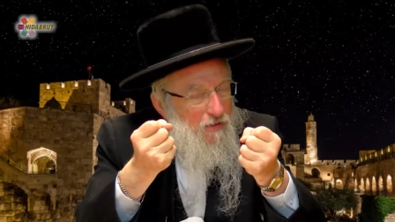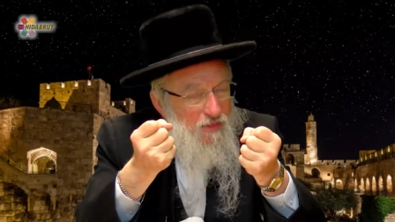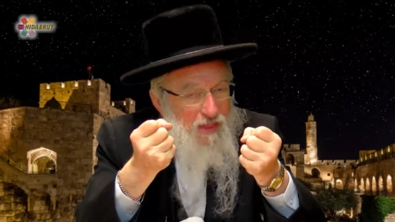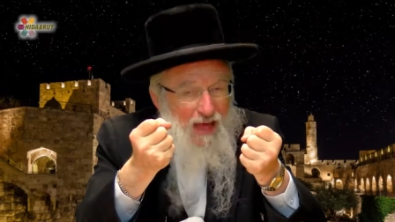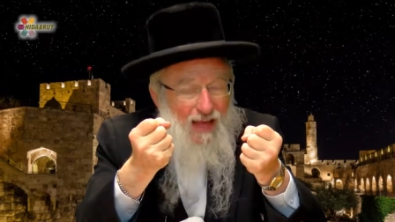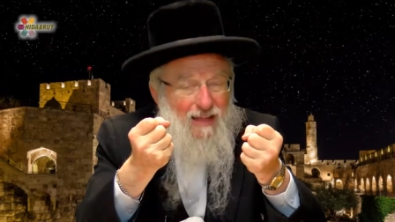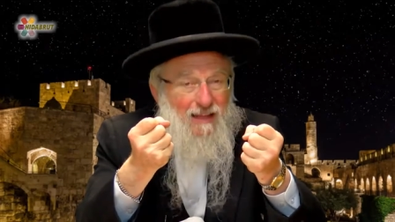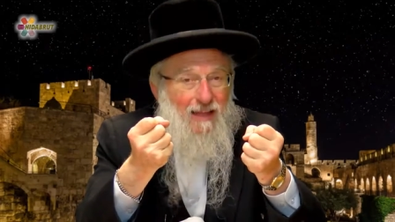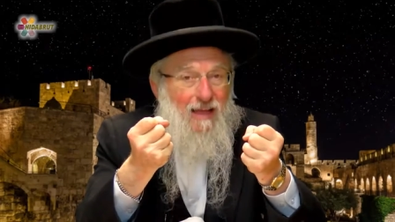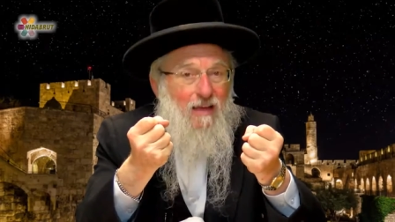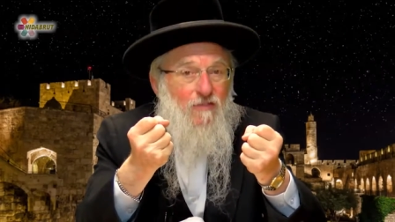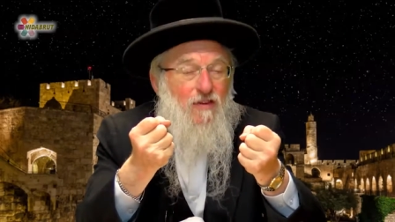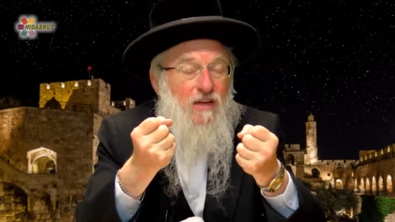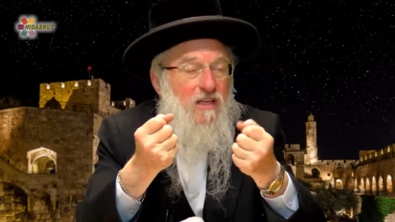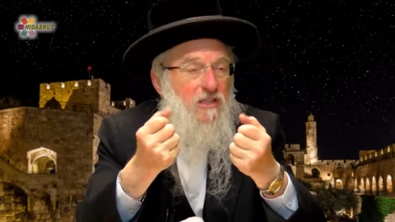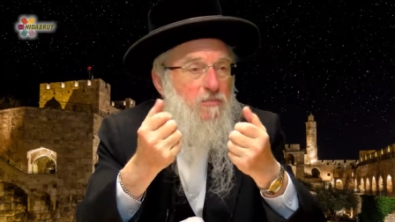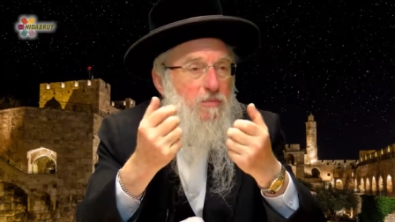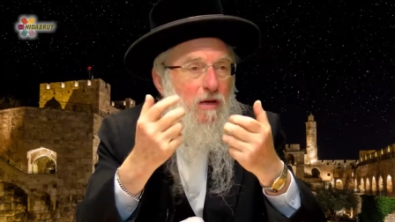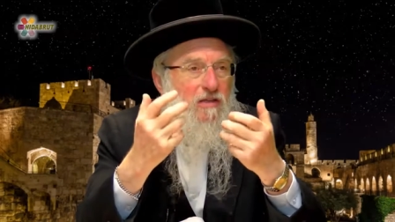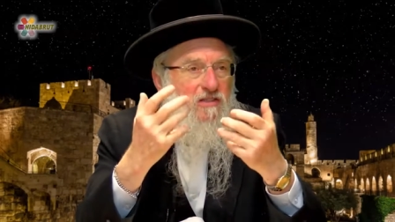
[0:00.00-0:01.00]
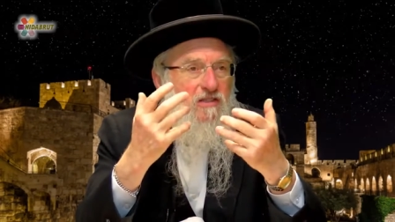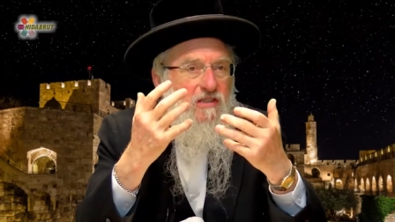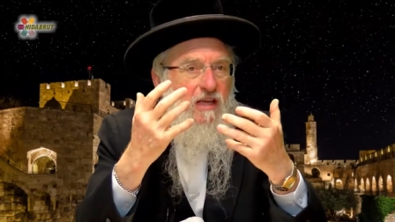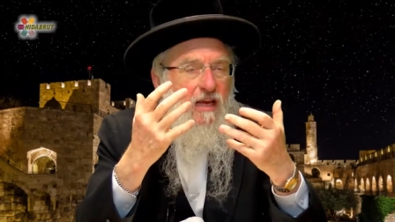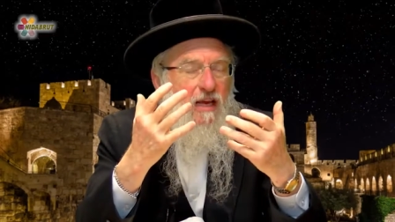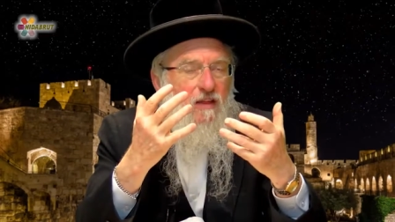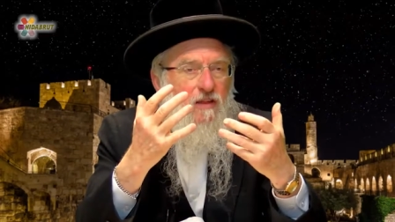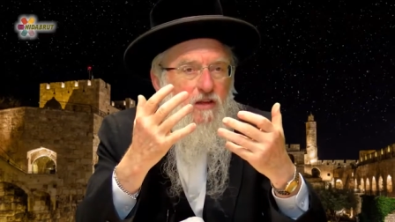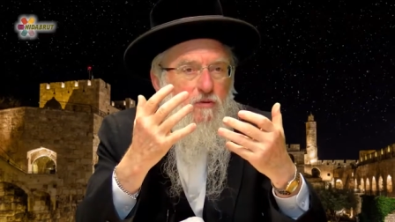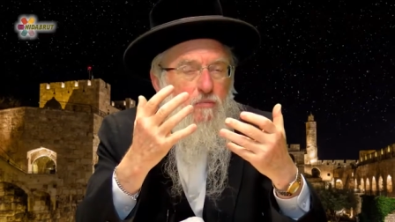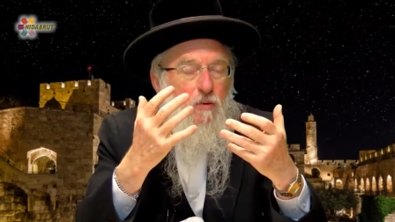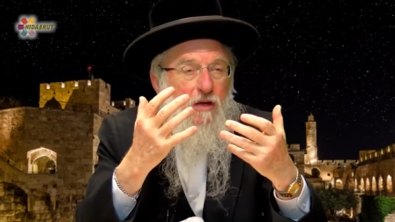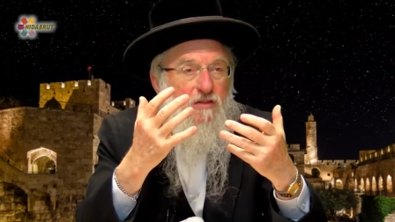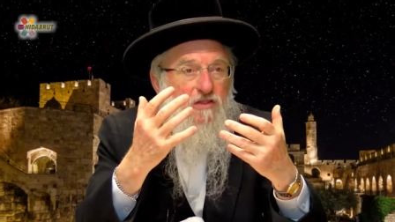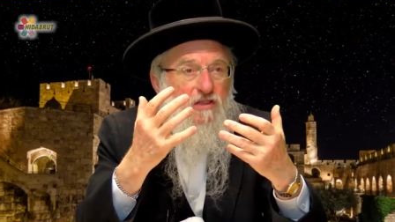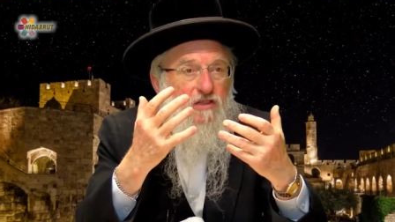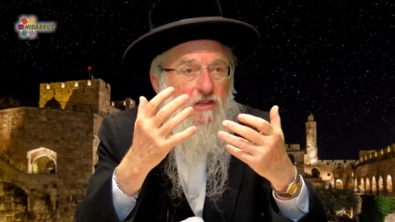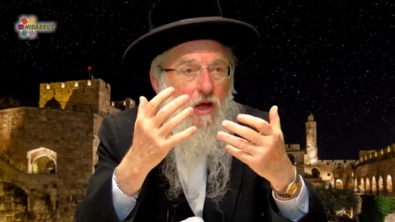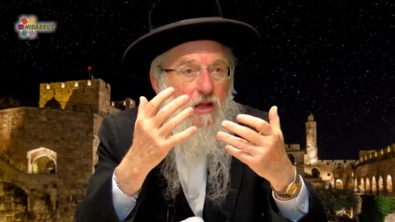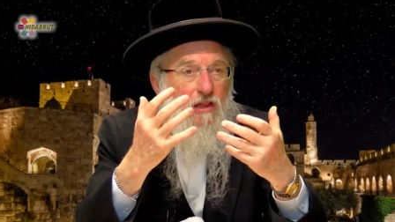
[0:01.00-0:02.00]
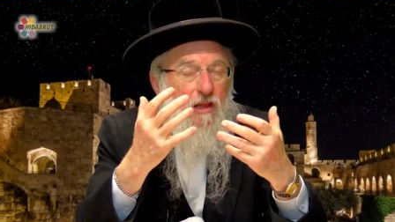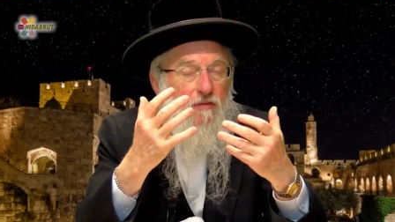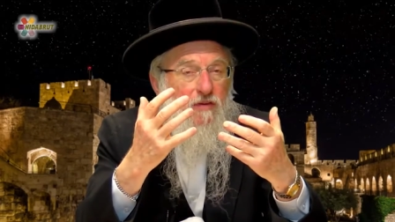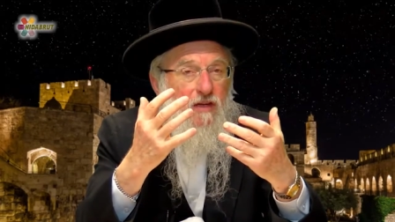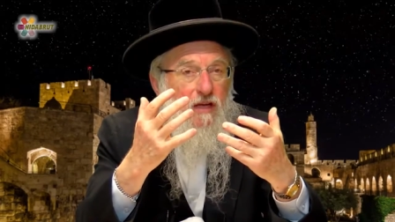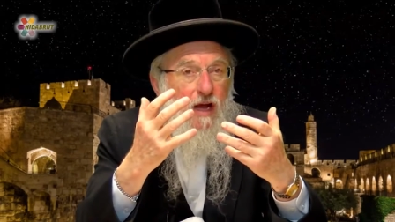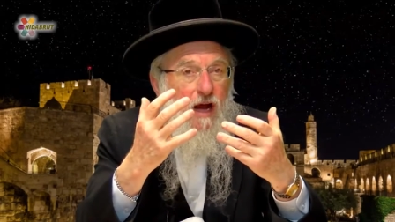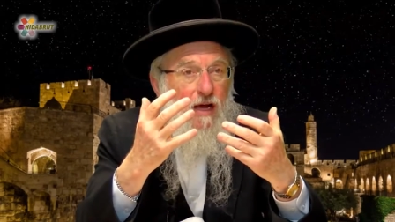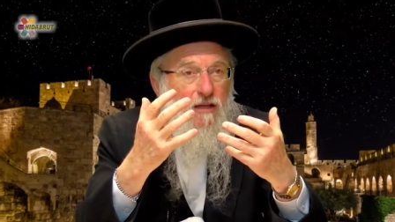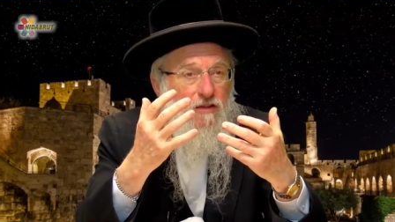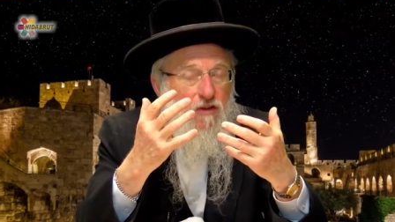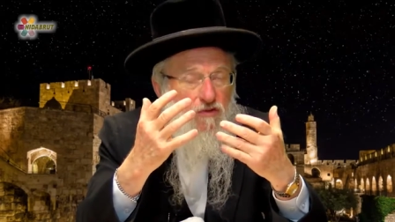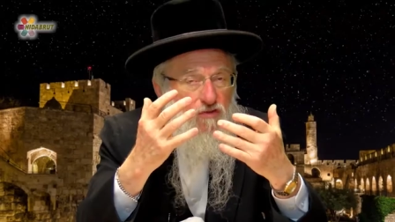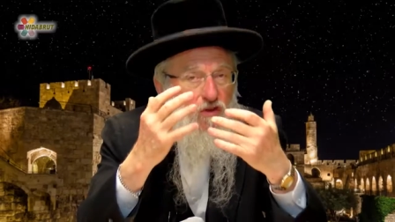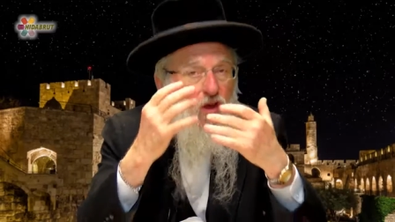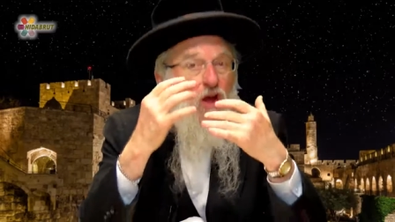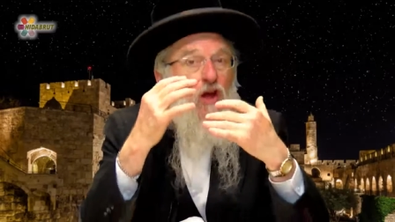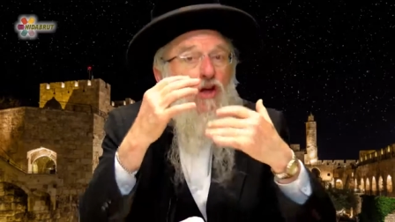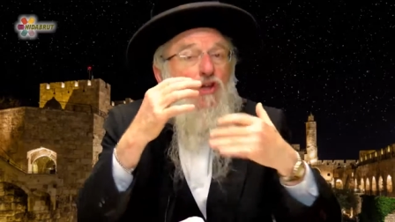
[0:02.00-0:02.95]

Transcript: That, if it expresses anything, expresses loving kindness